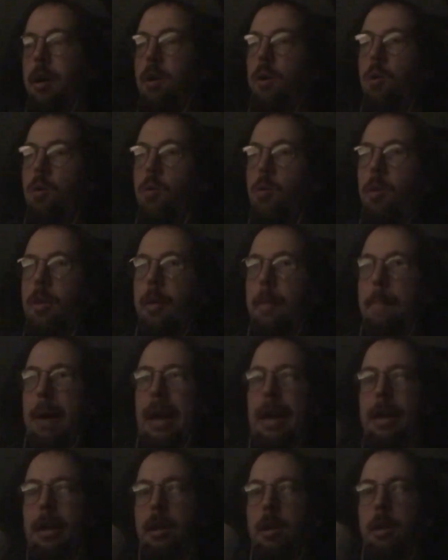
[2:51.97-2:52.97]
Who are the
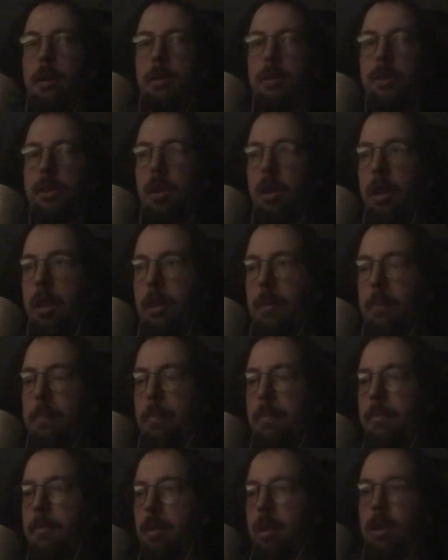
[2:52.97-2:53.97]
bankers and the
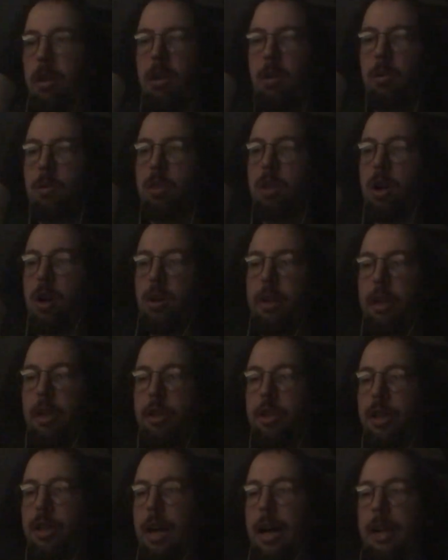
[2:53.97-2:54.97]
dudes calling the
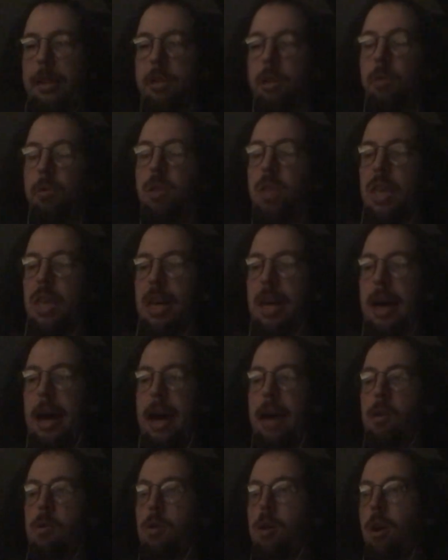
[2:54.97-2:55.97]
shots? Who's the
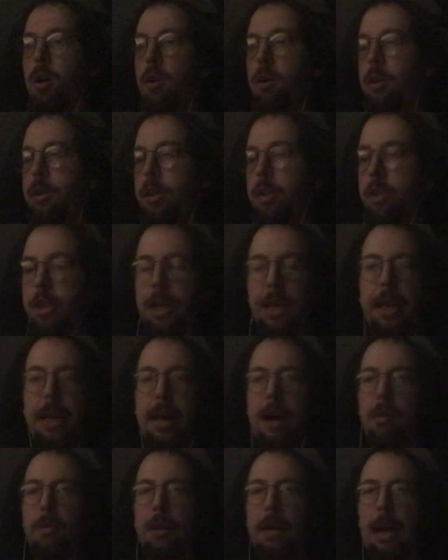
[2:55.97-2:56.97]
guy who called and shut
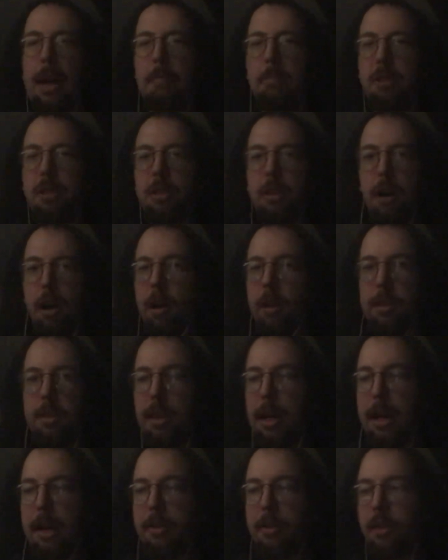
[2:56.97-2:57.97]
down GameStop
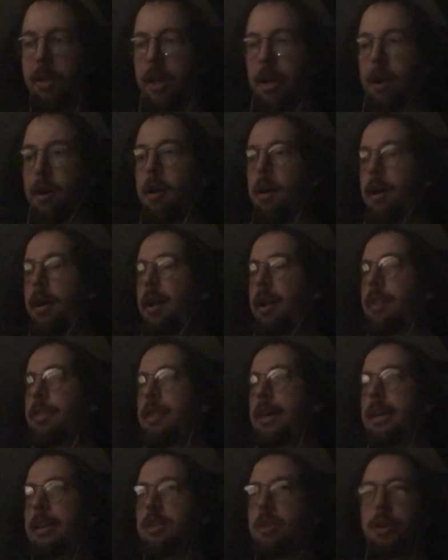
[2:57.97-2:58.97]
last year?
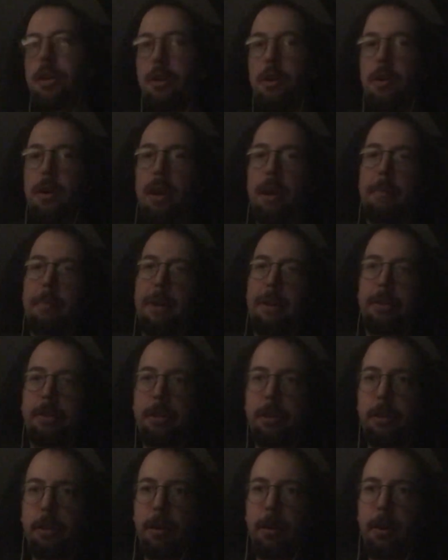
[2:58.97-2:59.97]
These are your
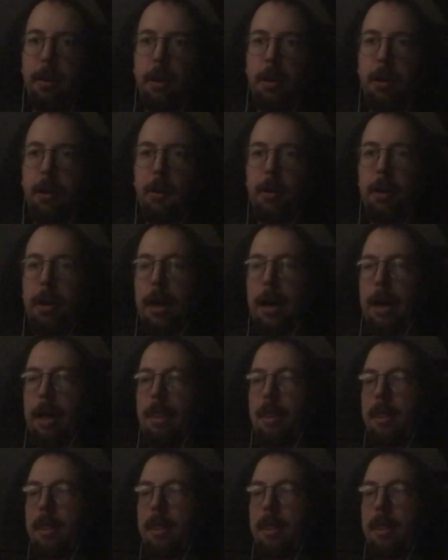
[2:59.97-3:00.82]
enemies, okay?